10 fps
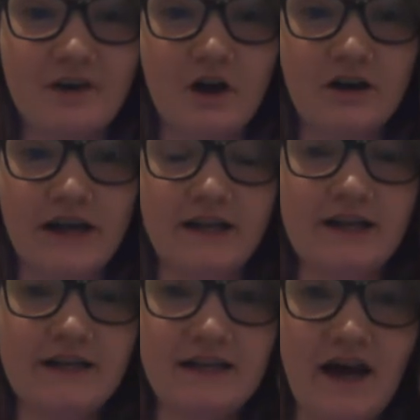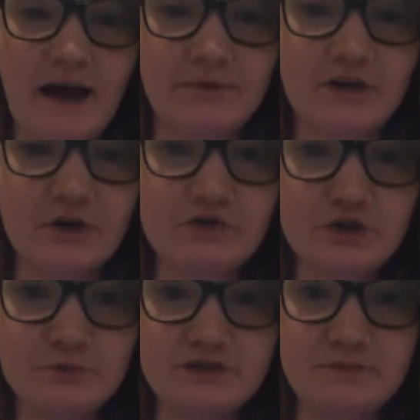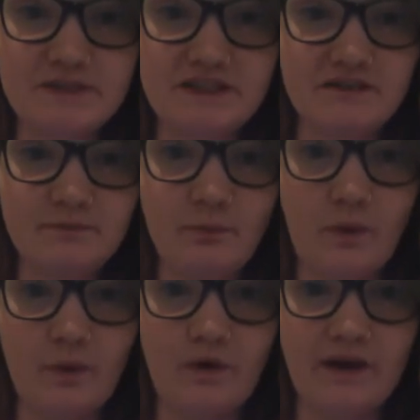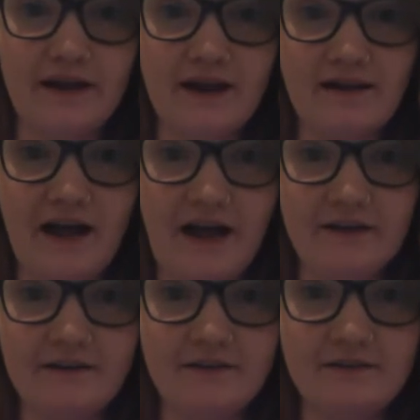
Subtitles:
All right, I'm gonna go super speed. Point high.